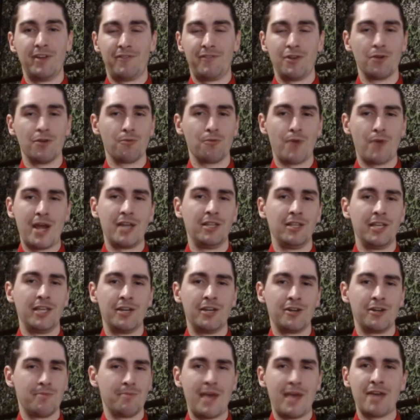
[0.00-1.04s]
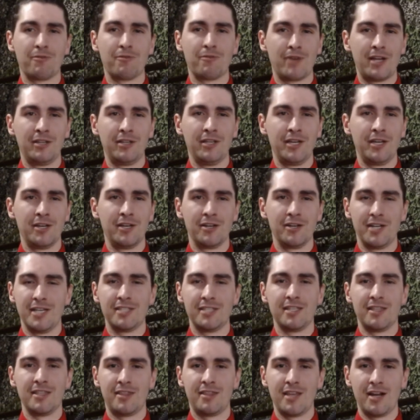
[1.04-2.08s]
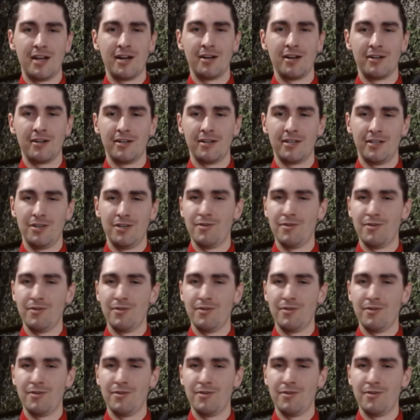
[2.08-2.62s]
if your raid leader, your main raid leader, isn't there,